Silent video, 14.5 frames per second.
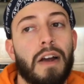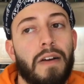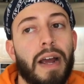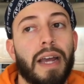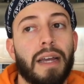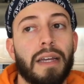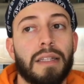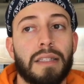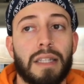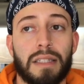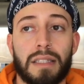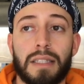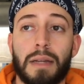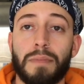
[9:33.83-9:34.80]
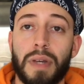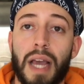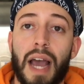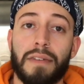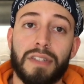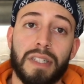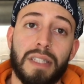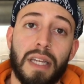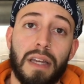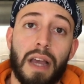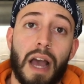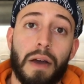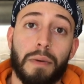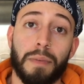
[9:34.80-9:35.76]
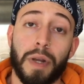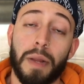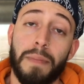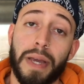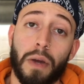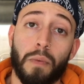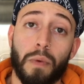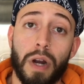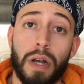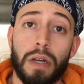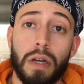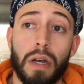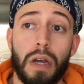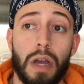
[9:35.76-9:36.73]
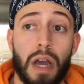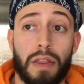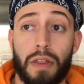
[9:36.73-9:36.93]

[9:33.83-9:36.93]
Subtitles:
all right, this is something I have to see how I'm gonna make it work.